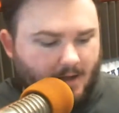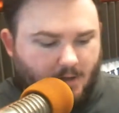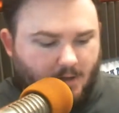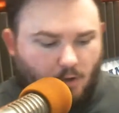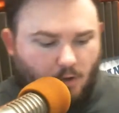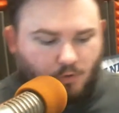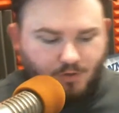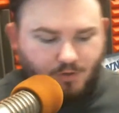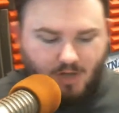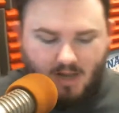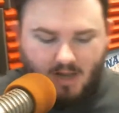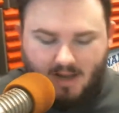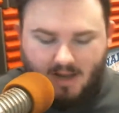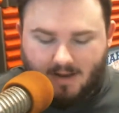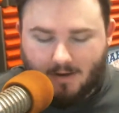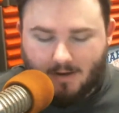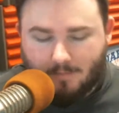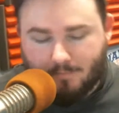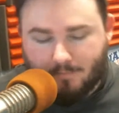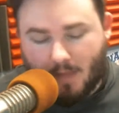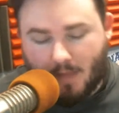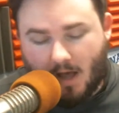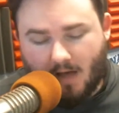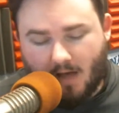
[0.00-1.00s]
Coach, and
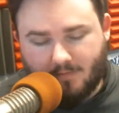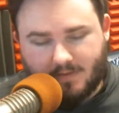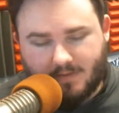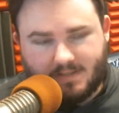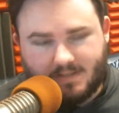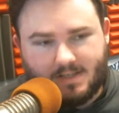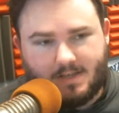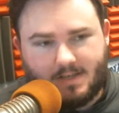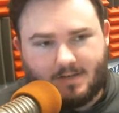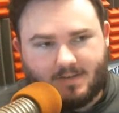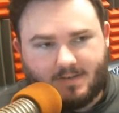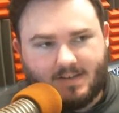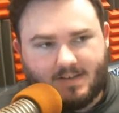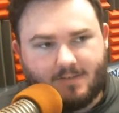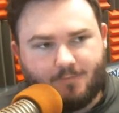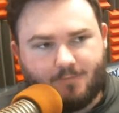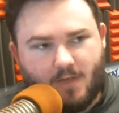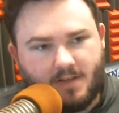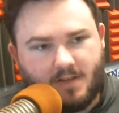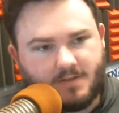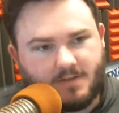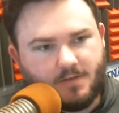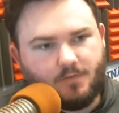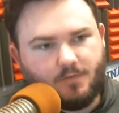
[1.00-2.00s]
obviously
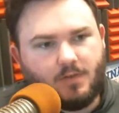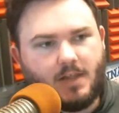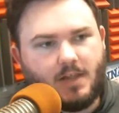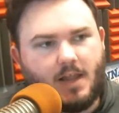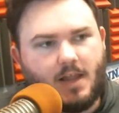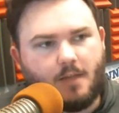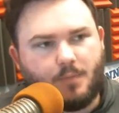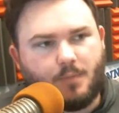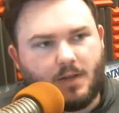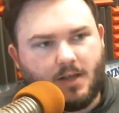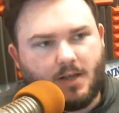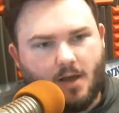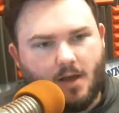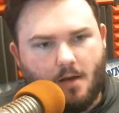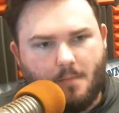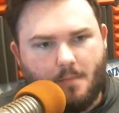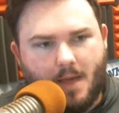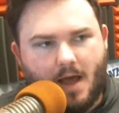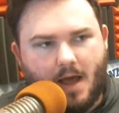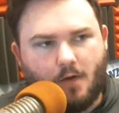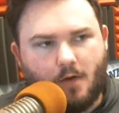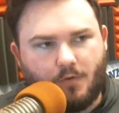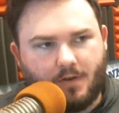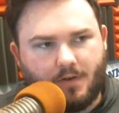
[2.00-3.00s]
defensively able to come
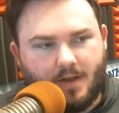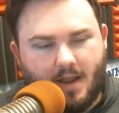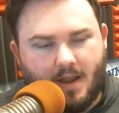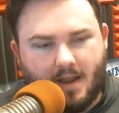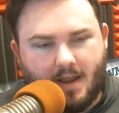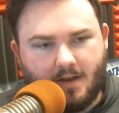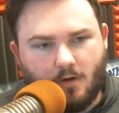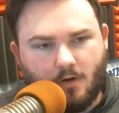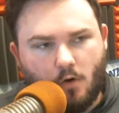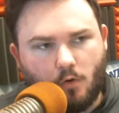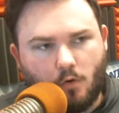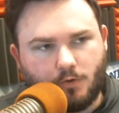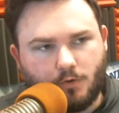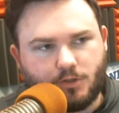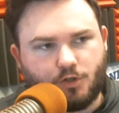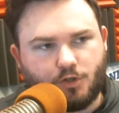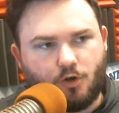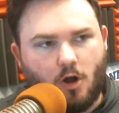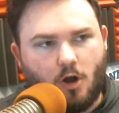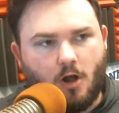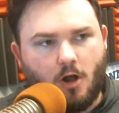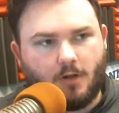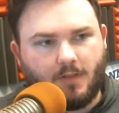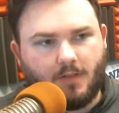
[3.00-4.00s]
out and hold
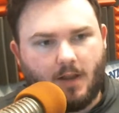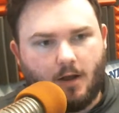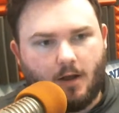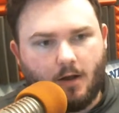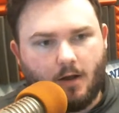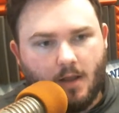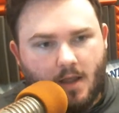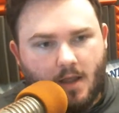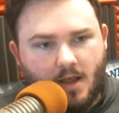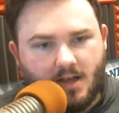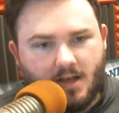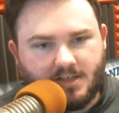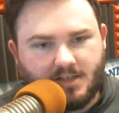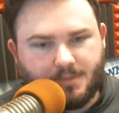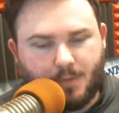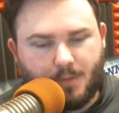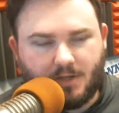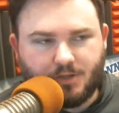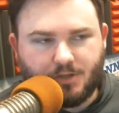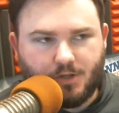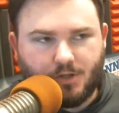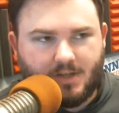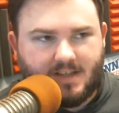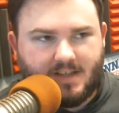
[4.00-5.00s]
strong there,
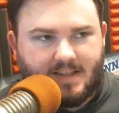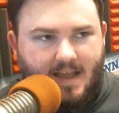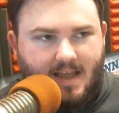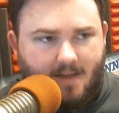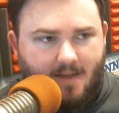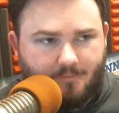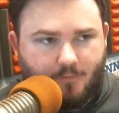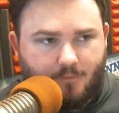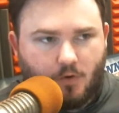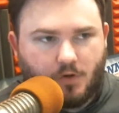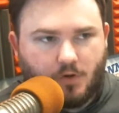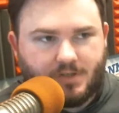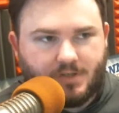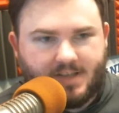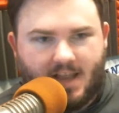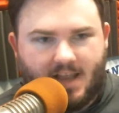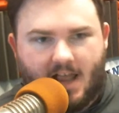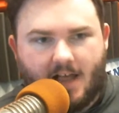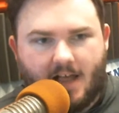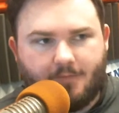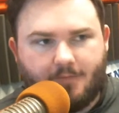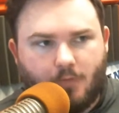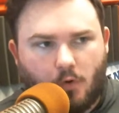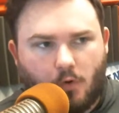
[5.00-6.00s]
especially in that first
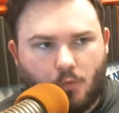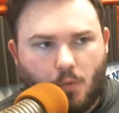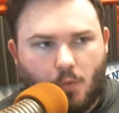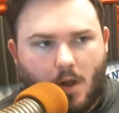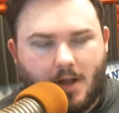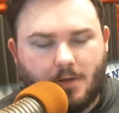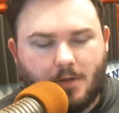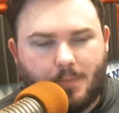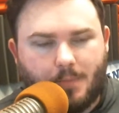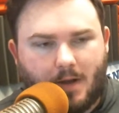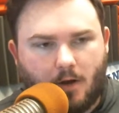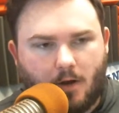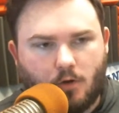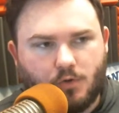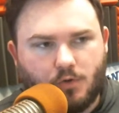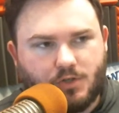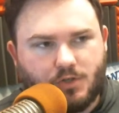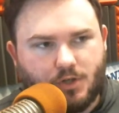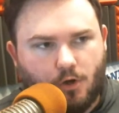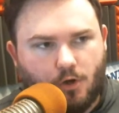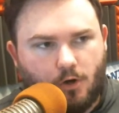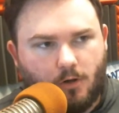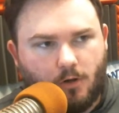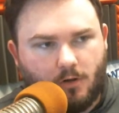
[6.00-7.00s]
half. Hold Winder Barrow
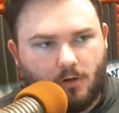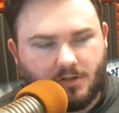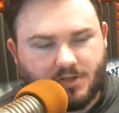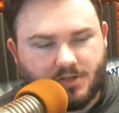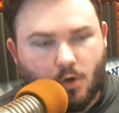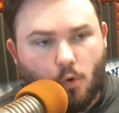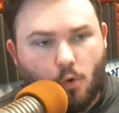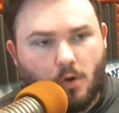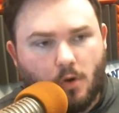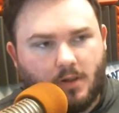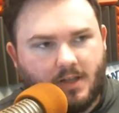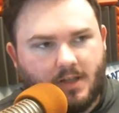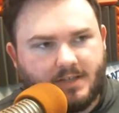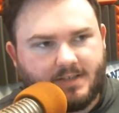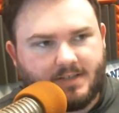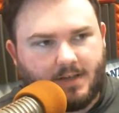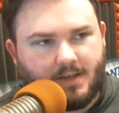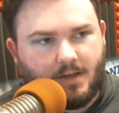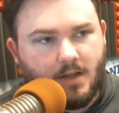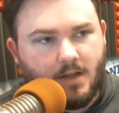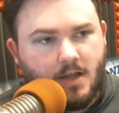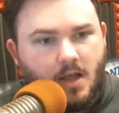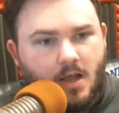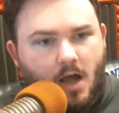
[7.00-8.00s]
scoreless
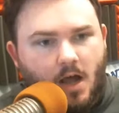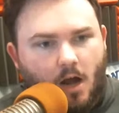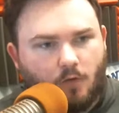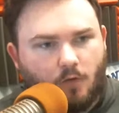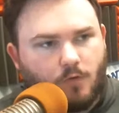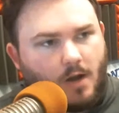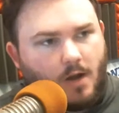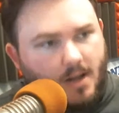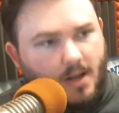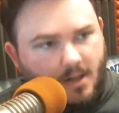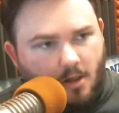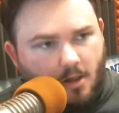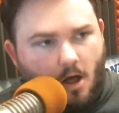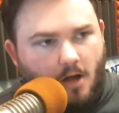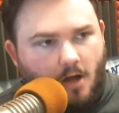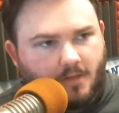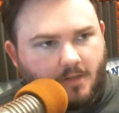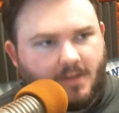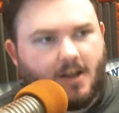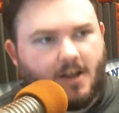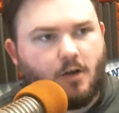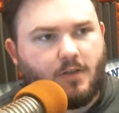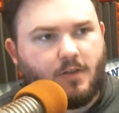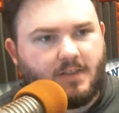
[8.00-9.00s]
and a running
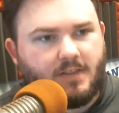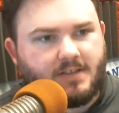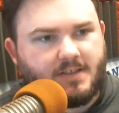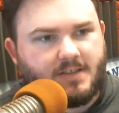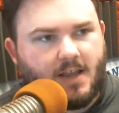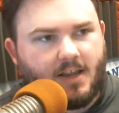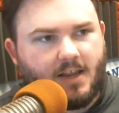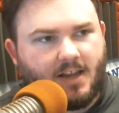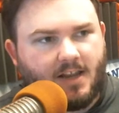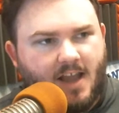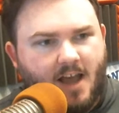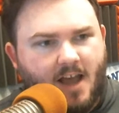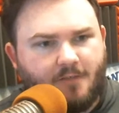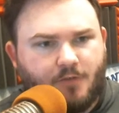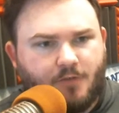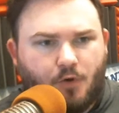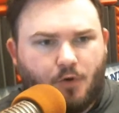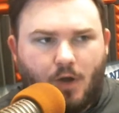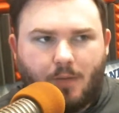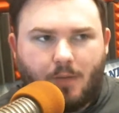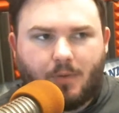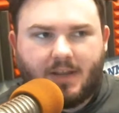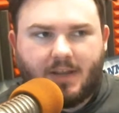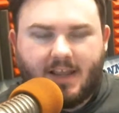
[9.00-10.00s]
clock there in the second half.
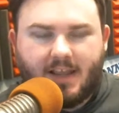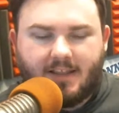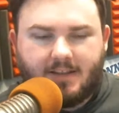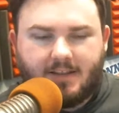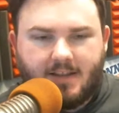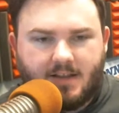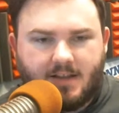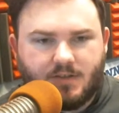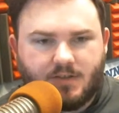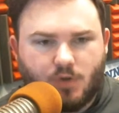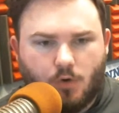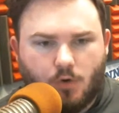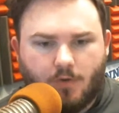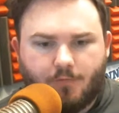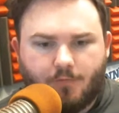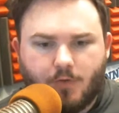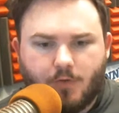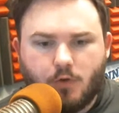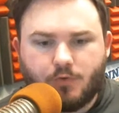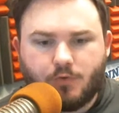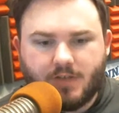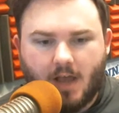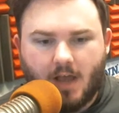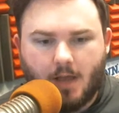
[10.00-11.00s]
They're able to get in the end zone a
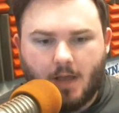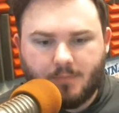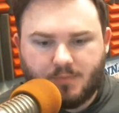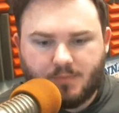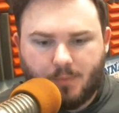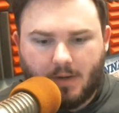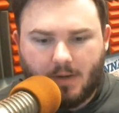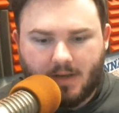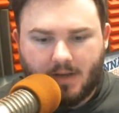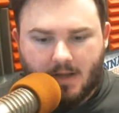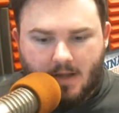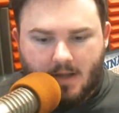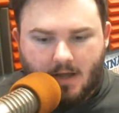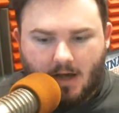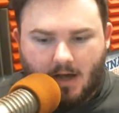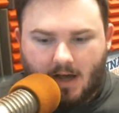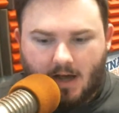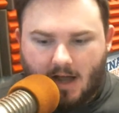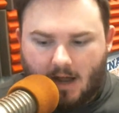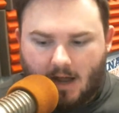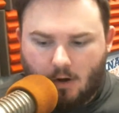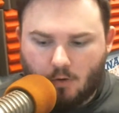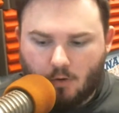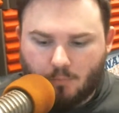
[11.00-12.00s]
few times. But
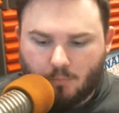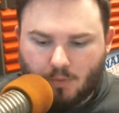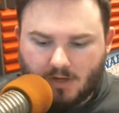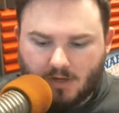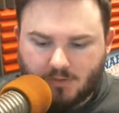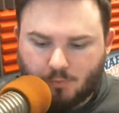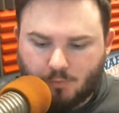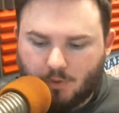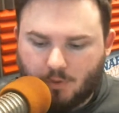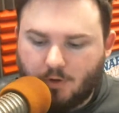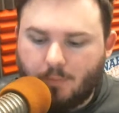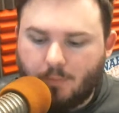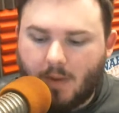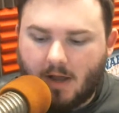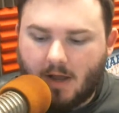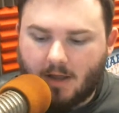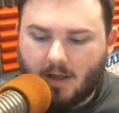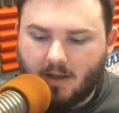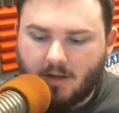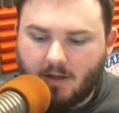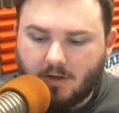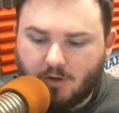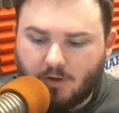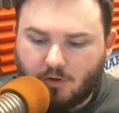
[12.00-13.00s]
how impressed were you
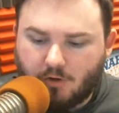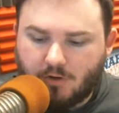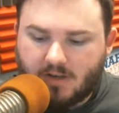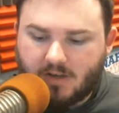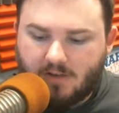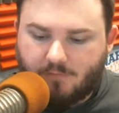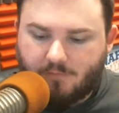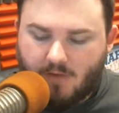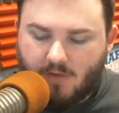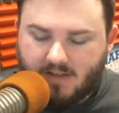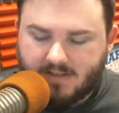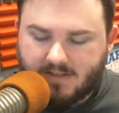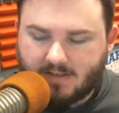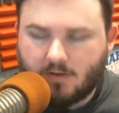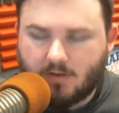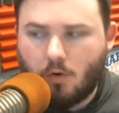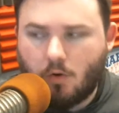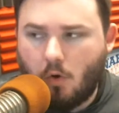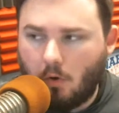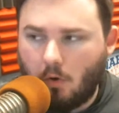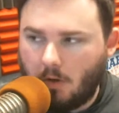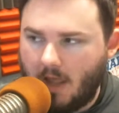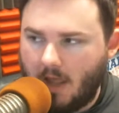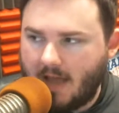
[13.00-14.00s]
by your defense as a
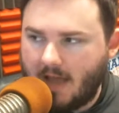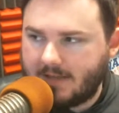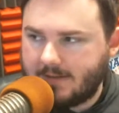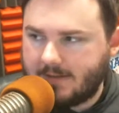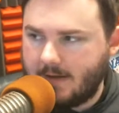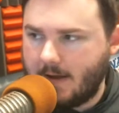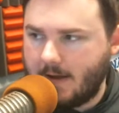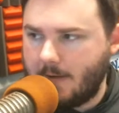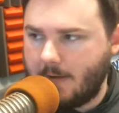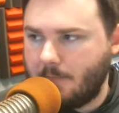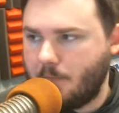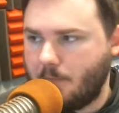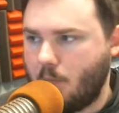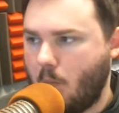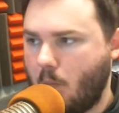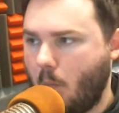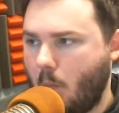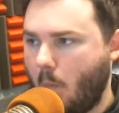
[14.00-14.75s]
whole last night?